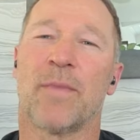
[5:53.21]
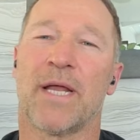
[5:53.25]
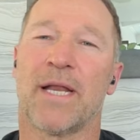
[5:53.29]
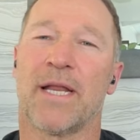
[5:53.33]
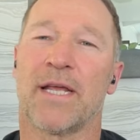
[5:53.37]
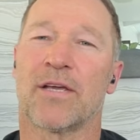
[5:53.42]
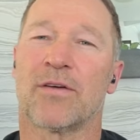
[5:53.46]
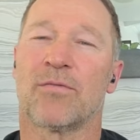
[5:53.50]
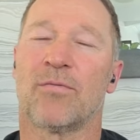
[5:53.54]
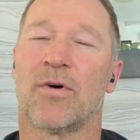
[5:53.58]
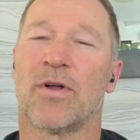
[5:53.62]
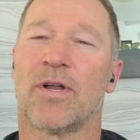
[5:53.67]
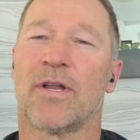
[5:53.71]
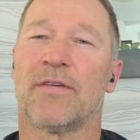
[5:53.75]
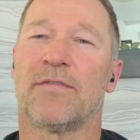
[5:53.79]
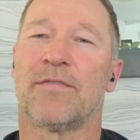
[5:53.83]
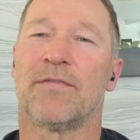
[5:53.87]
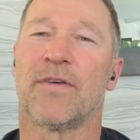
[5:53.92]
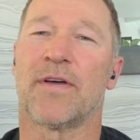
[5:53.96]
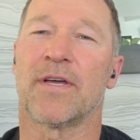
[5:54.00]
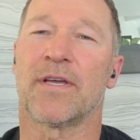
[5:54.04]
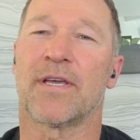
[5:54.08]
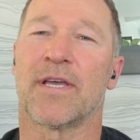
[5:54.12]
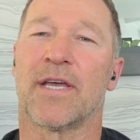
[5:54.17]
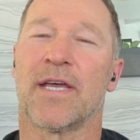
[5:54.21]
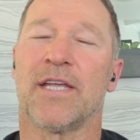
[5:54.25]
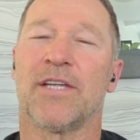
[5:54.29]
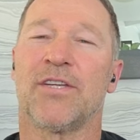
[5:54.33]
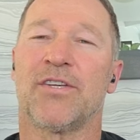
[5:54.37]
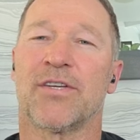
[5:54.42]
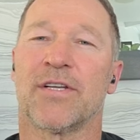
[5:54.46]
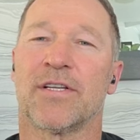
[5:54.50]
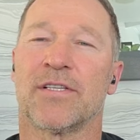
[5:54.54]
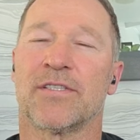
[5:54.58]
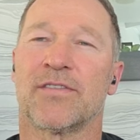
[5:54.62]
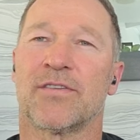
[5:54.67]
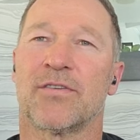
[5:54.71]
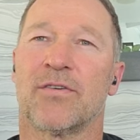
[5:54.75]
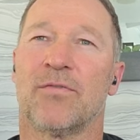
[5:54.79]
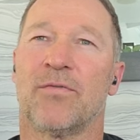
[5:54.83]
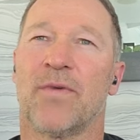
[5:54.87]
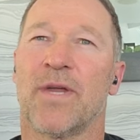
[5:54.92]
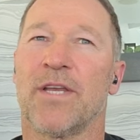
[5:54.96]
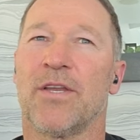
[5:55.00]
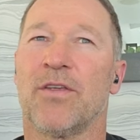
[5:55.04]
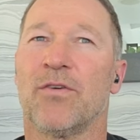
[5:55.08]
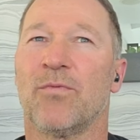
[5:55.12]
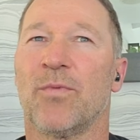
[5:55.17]
automatic qualification.
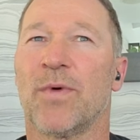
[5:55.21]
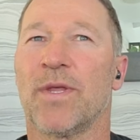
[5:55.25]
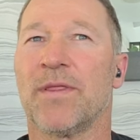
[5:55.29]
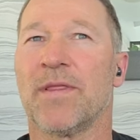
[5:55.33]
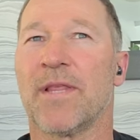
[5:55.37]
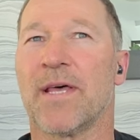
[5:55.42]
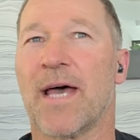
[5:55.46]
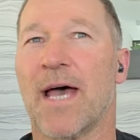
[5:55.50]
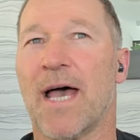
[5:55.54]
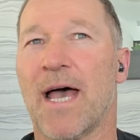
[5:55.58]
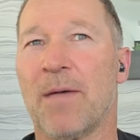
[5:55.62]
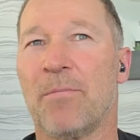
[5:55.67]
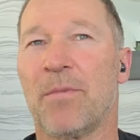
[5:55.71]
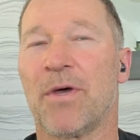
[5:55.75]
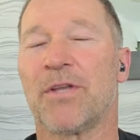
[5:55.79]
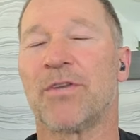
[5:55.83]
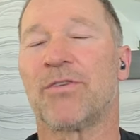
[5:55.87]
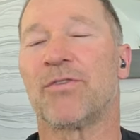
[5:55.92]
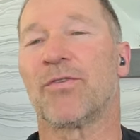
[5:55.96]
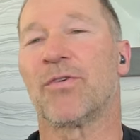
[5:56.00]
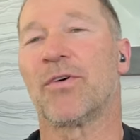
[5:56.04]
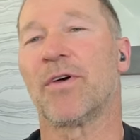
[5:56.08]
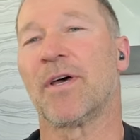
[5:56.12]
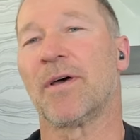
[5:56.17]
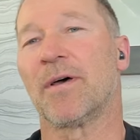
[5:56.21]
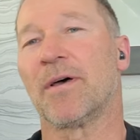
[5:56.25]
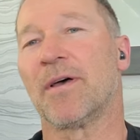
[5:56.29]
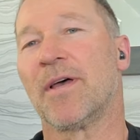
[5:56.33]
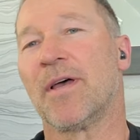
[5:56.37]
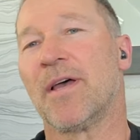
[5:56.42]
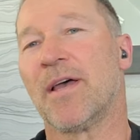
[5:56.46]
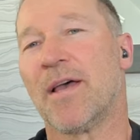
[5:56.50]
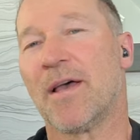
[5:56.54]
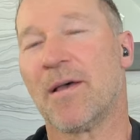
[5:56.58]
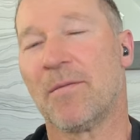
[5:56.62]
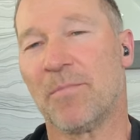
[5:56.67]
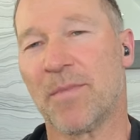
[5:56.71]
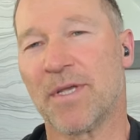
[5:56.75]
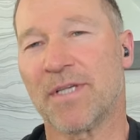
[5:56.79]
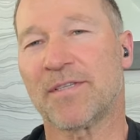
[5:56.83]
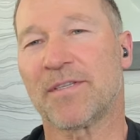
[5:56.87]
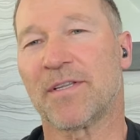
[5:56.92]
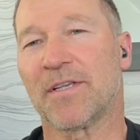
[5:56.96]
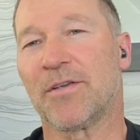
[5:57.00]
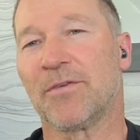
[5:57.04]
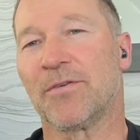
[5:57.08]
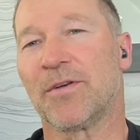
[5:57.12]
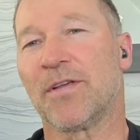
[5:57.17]
So when you win the amateur
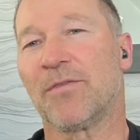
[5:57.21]
Mr.